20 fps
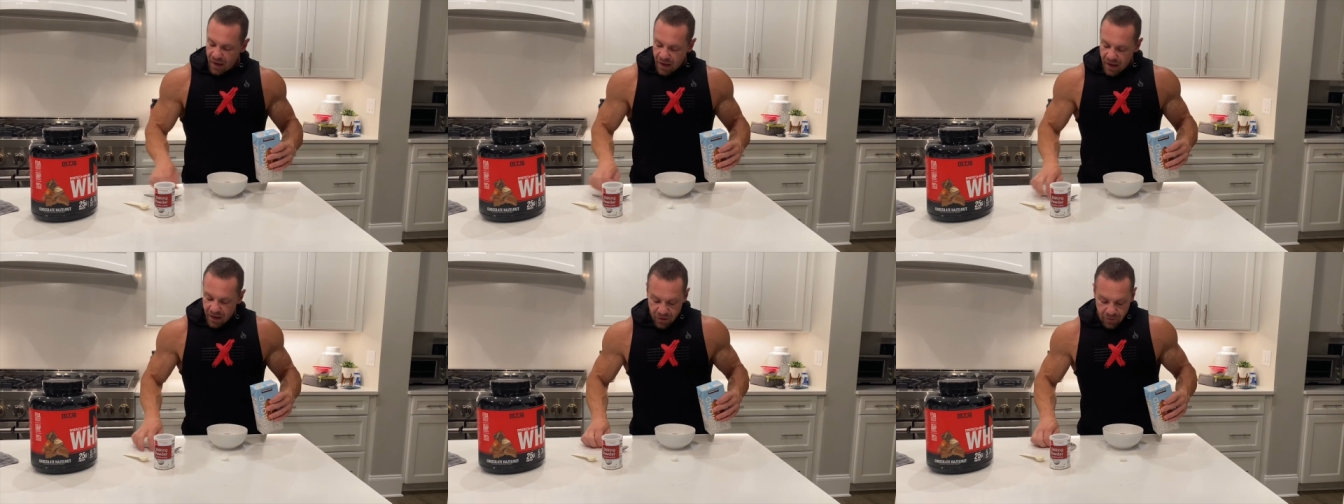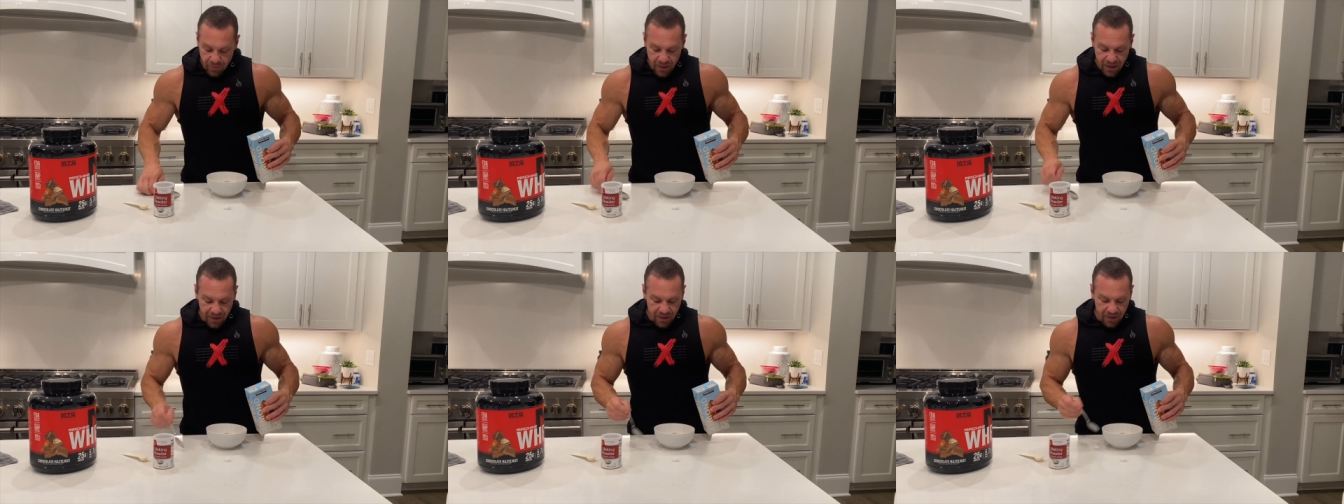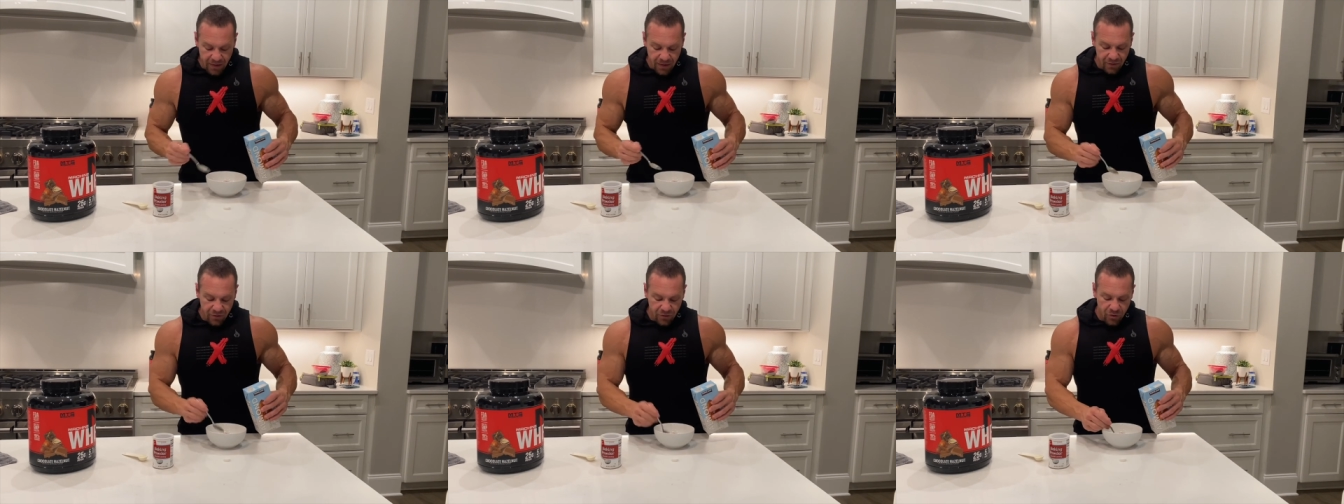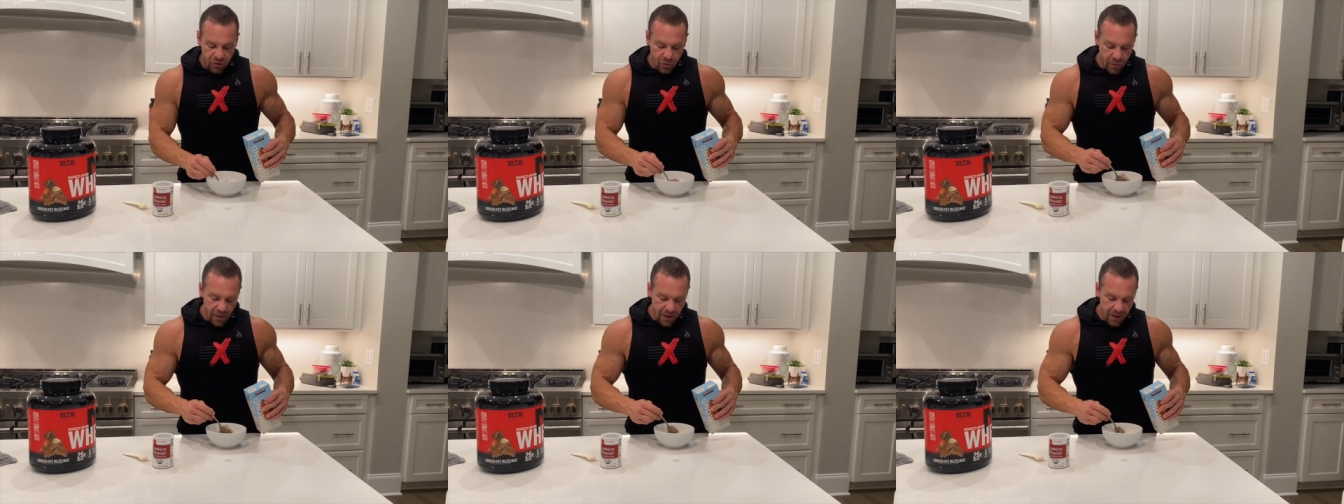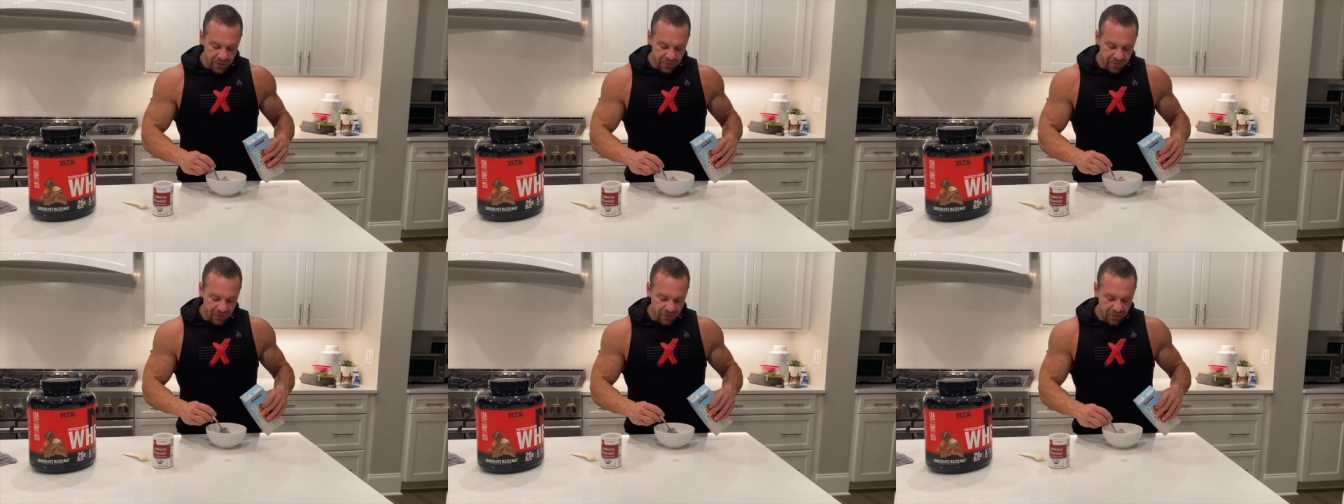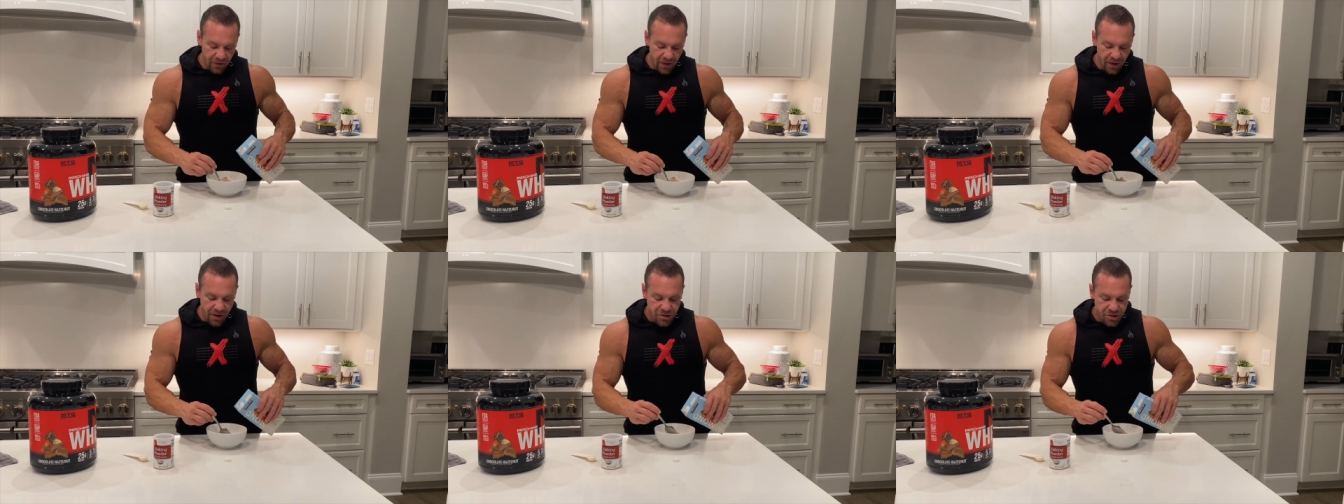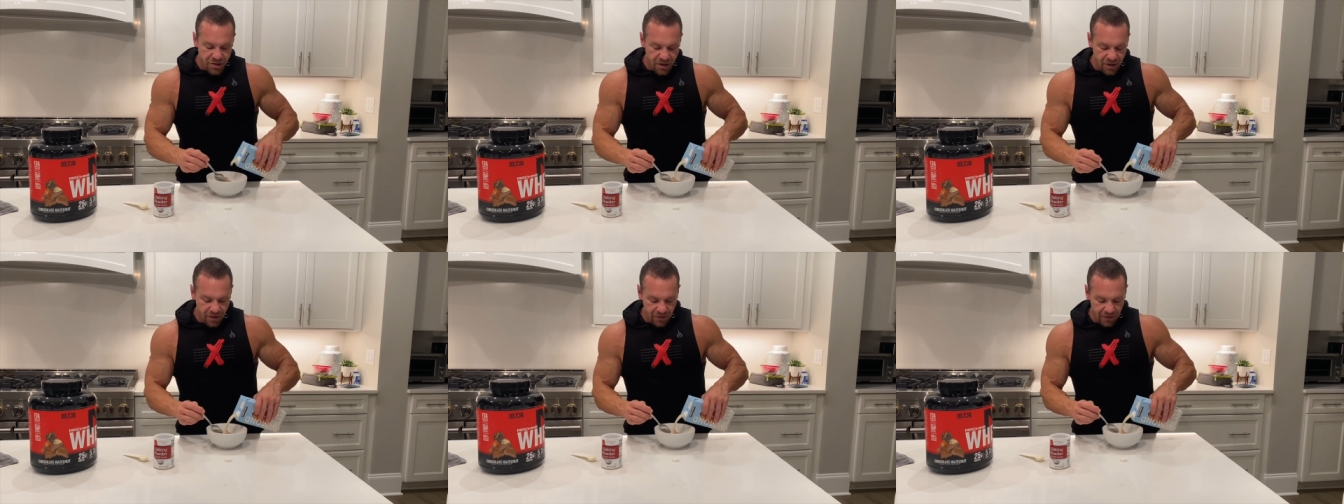And you make it into a
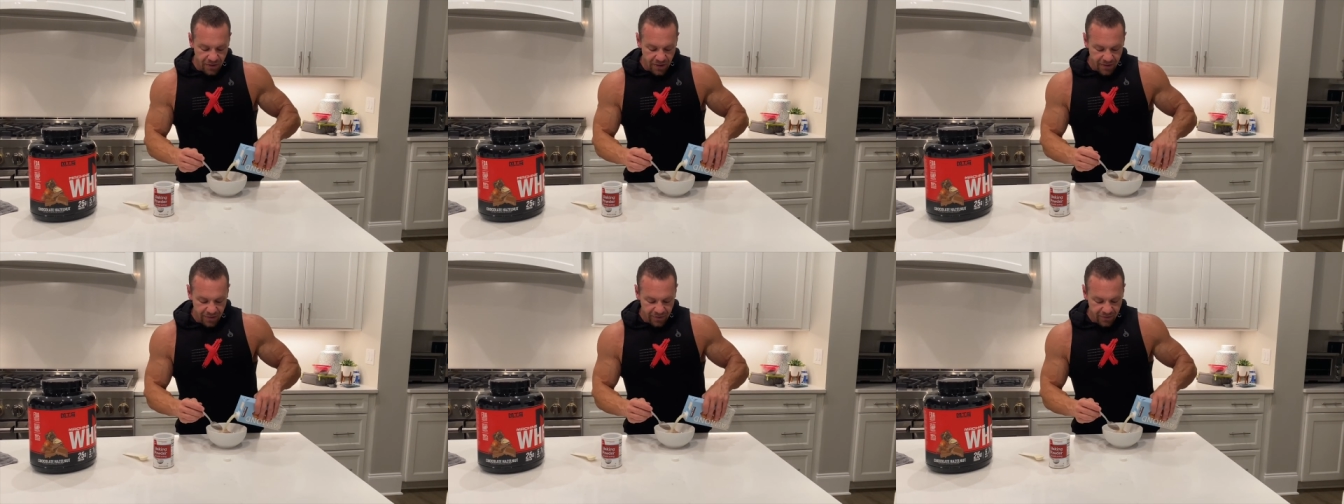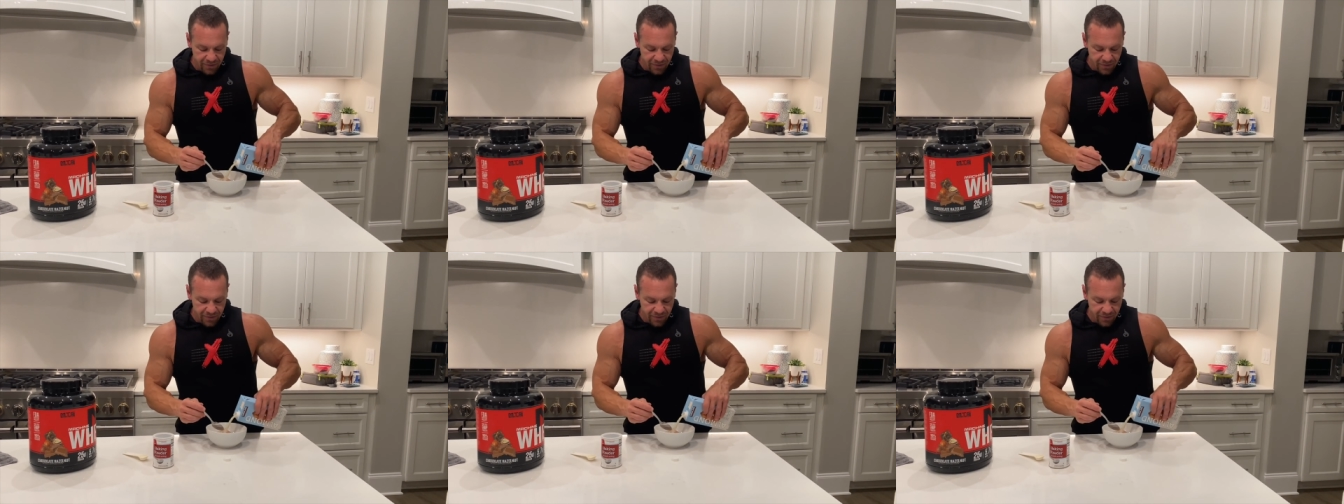sludge-like